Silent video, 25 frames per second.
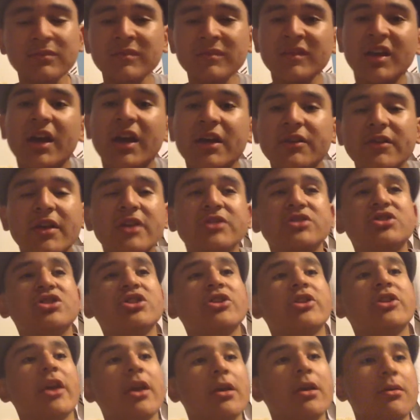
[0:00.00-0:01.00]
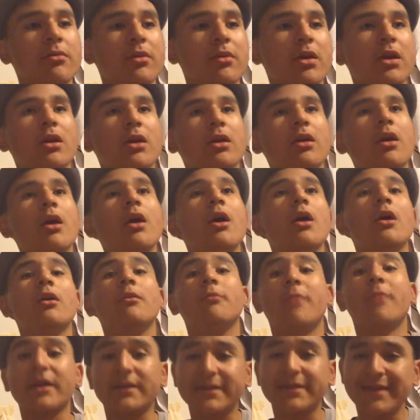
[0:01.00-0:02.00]
and then she gave me
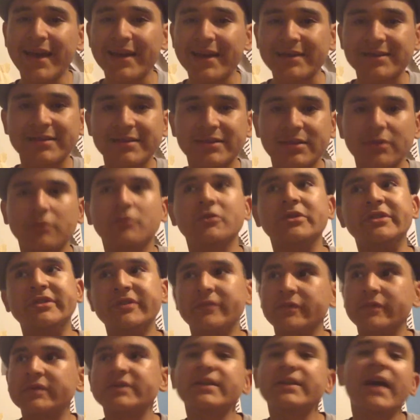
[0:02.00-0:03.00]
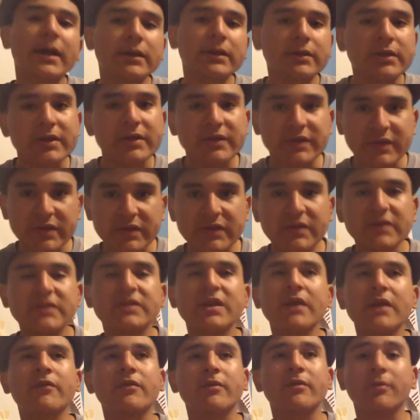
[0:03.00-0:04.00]
my test, which was sadly a
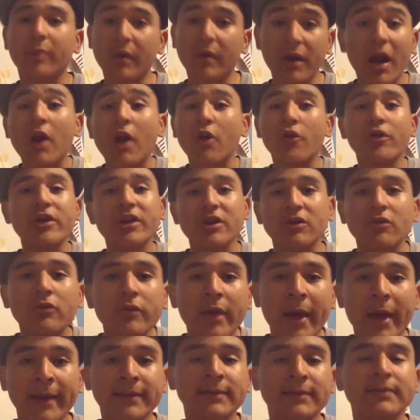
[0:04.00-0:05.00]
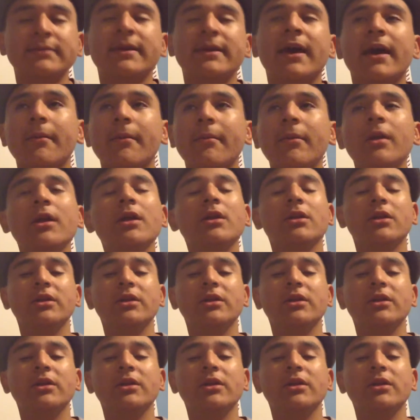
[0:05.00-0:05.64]
67. But I already knew that at the time.